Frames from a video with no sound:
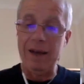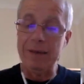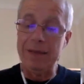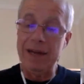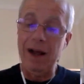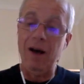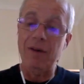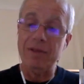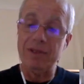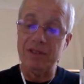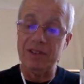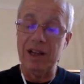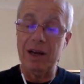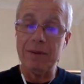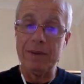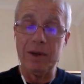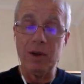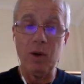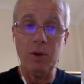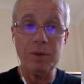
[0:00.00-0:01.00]
I mean, obviously
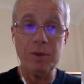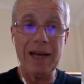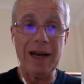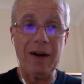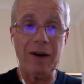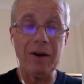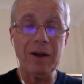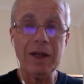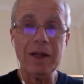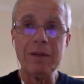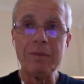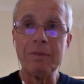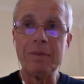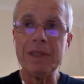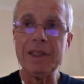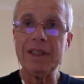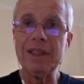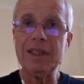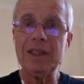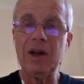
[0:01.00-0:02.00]
I'm at home now,
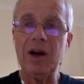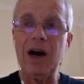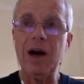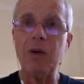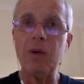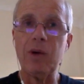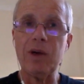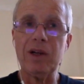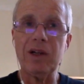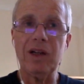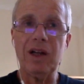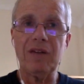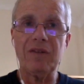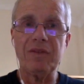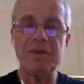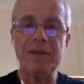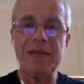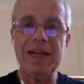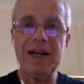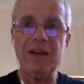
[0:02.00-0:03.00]
but I work a lot
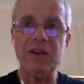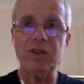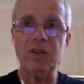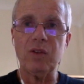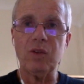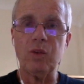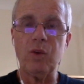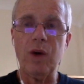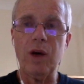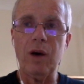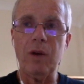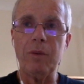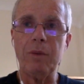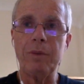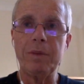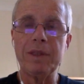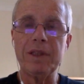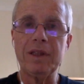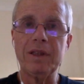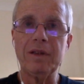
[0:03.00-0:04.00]
from the house as well.
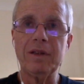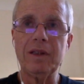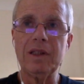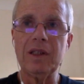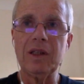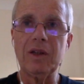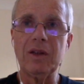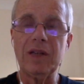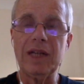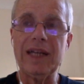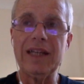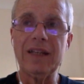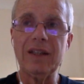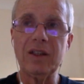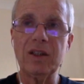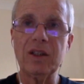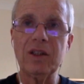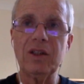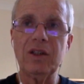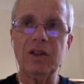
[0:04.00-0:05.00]
But and the
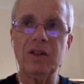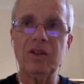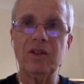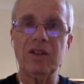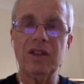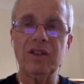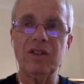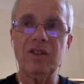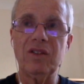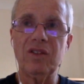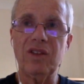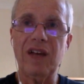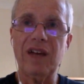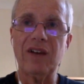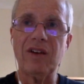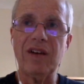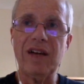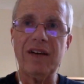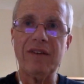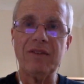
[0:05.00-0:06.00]
good news is I
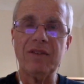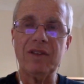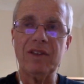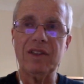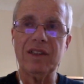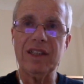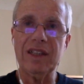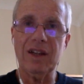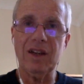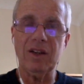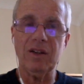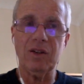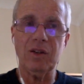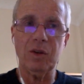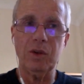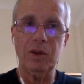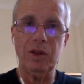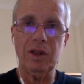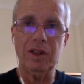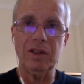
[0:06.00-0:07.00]
don't have to get
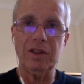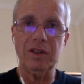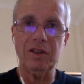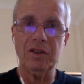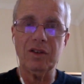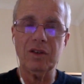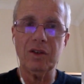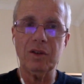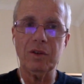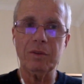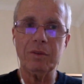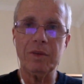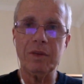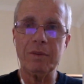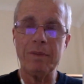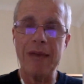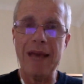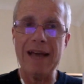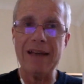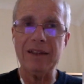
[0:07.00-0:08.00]
onto a London tube. The
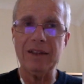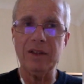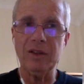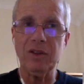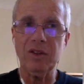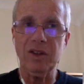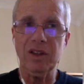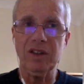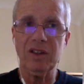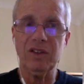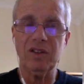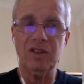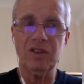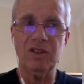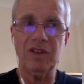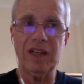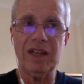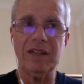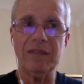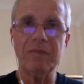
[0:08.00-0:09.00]
bad news is
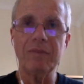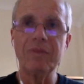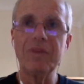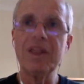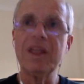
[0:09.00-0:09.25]
that